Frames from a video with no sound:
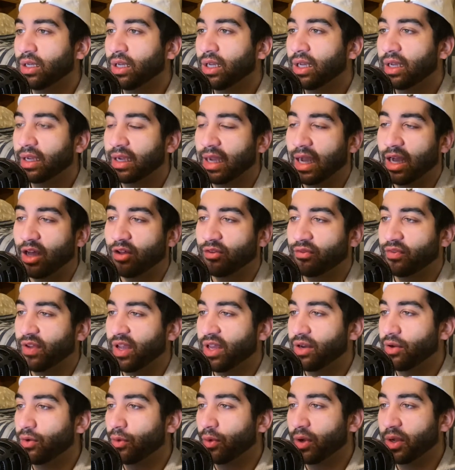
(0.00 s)
Kyle Van
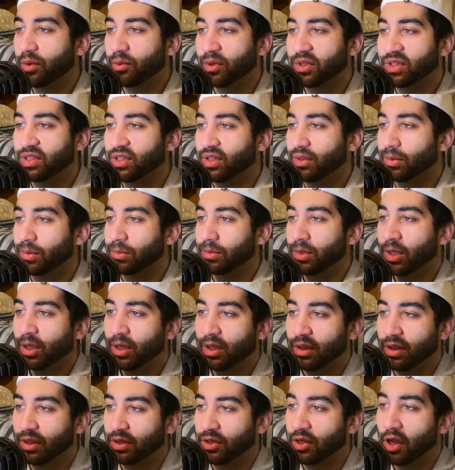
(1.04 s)
Noy went to
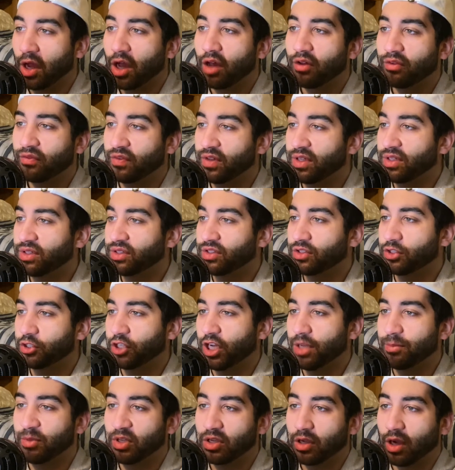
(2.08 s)
the Dolphins.
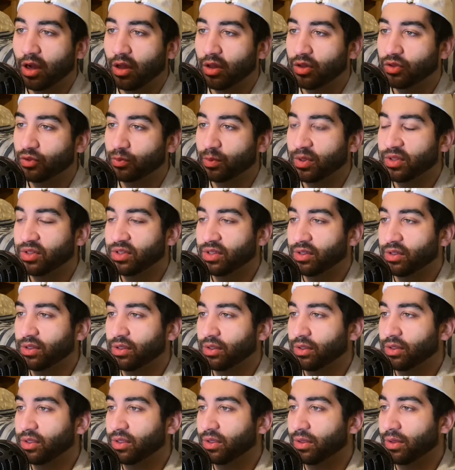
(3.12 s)
Jamie Collins went to
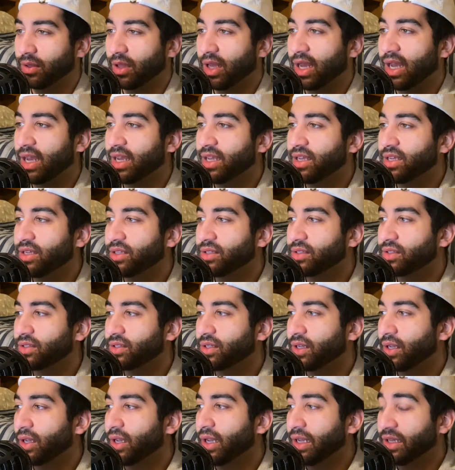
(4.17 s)
the Lions.
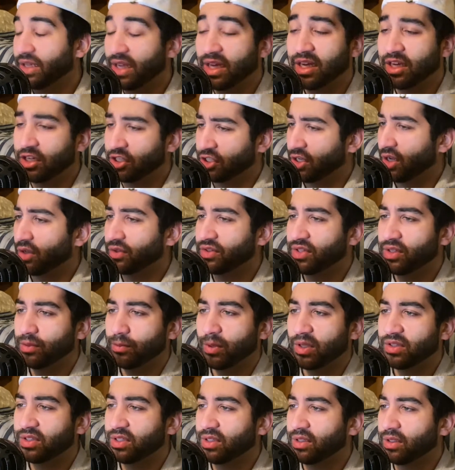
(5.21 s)
Denny Shelton
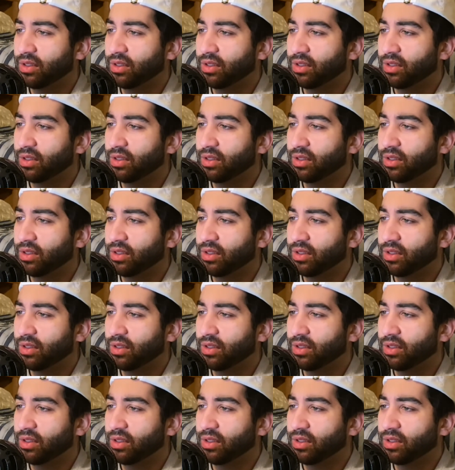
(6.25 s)
went to the